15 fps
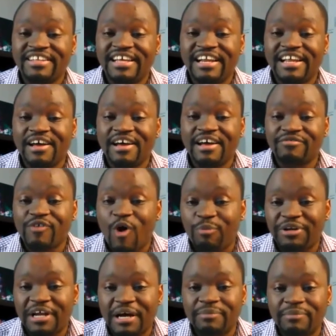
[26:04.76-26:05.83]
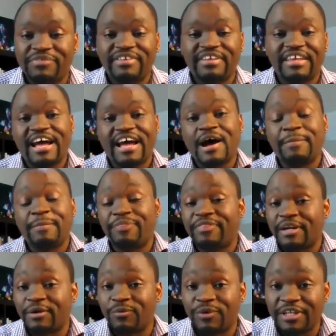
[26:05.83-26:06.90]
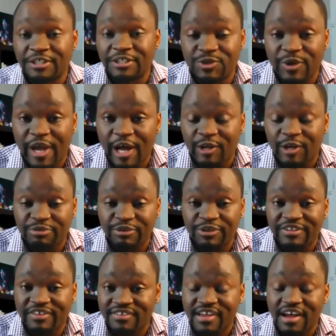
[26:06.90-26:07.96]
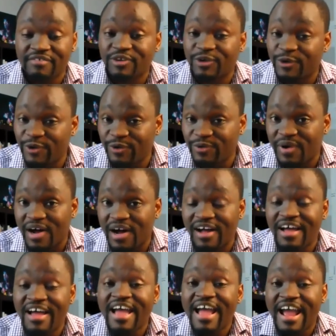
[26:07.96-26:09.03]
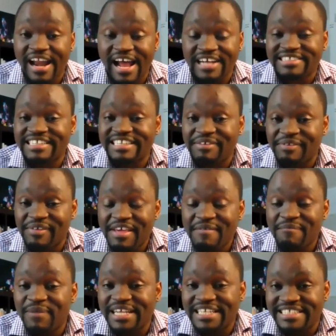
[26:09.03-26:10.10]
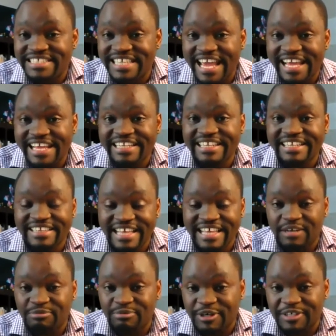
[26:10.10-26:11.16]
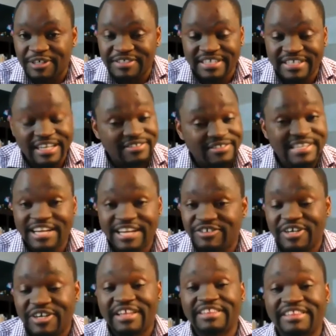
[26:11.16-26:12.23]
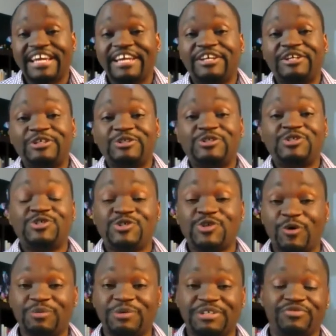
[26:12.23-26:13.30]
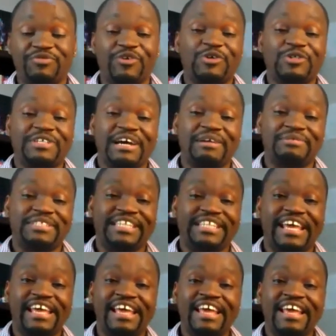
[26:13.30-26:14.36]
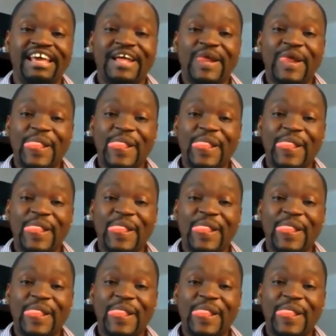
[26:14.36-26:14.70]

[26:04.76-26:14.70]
that have open arms um, that are willing to help you discover who you are and actually maintain that person. Now, Sandra, yes. thank you so much for your time. Can today. I just,